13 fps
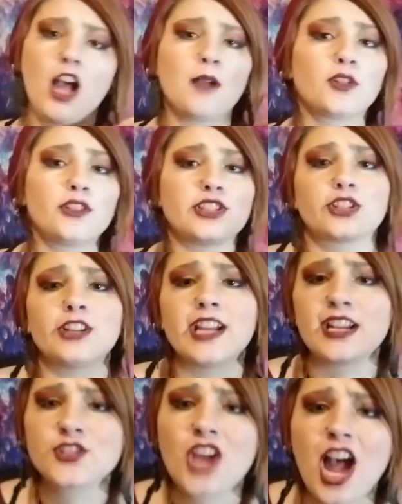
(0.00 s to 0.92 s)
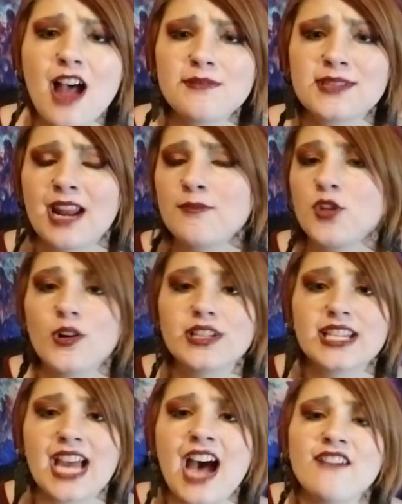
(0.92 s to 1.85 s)
I'm going to create jobs, I'm going
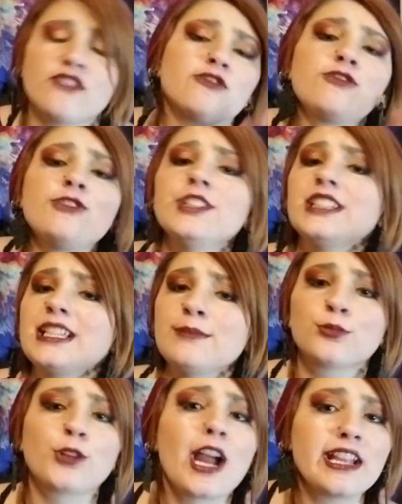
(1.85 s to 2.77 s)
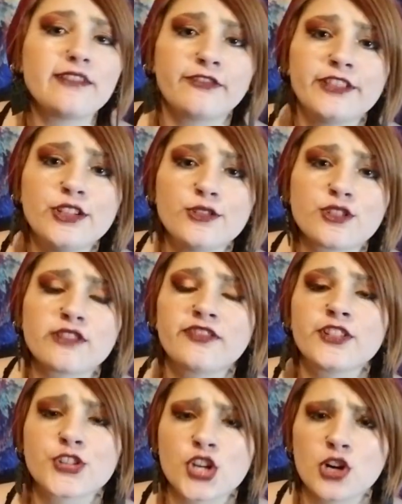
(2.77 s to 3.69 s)
to have a really bright future for
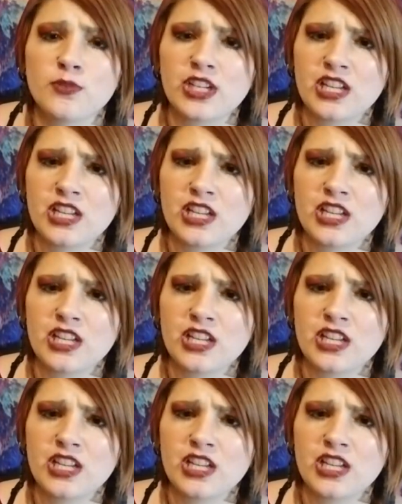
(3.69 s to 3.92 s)
Germany,